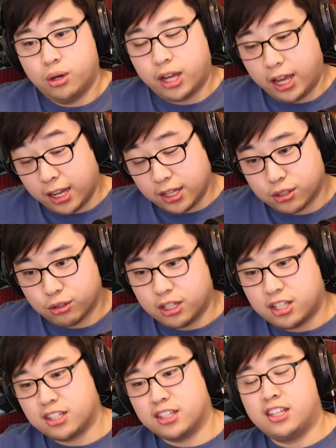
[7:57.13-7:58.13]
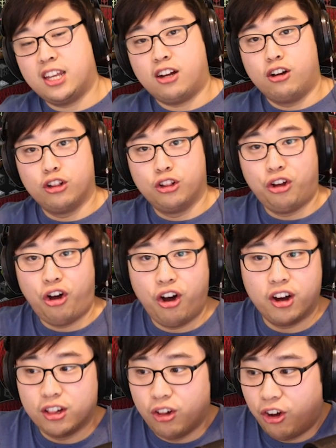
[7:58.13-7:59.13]
Okay, so this is gonna take a
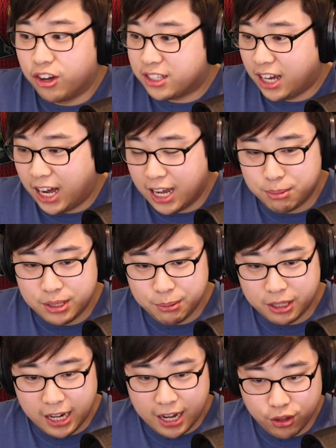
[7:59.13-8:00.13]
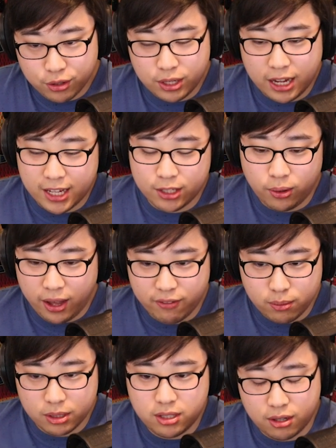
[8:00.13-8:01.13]
long time to gather, and I don't
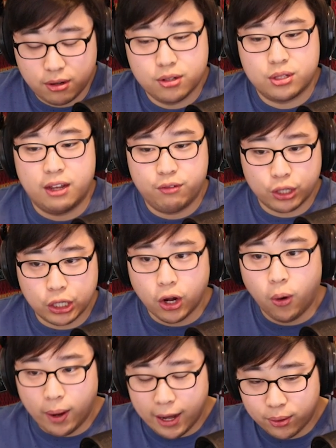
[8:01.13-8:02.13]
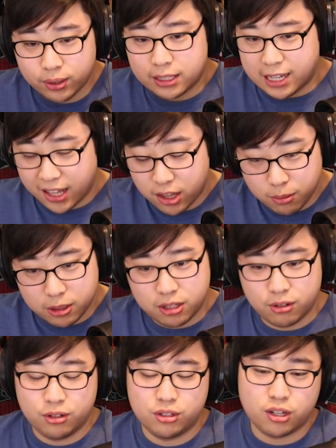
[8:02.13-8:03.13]
have the materials, so I have to go out, gather the
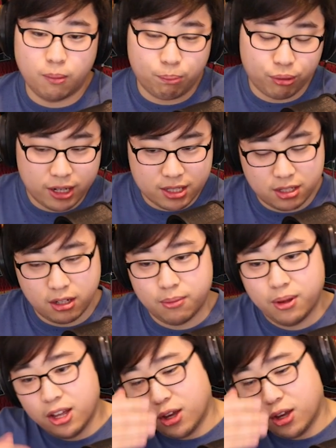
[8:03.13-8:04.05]
materials, compress some,